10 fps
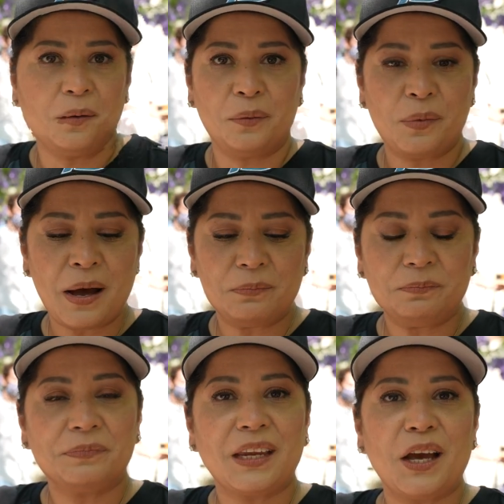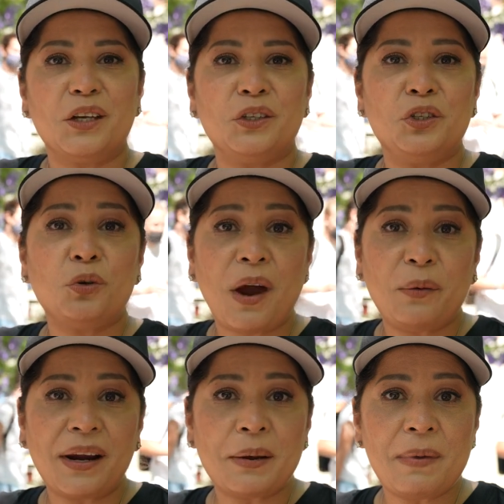Well, do I
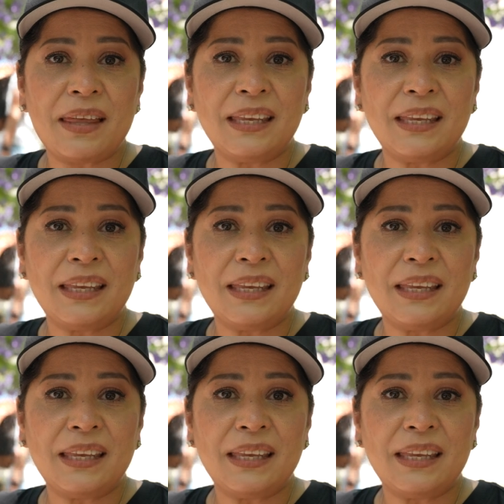recommend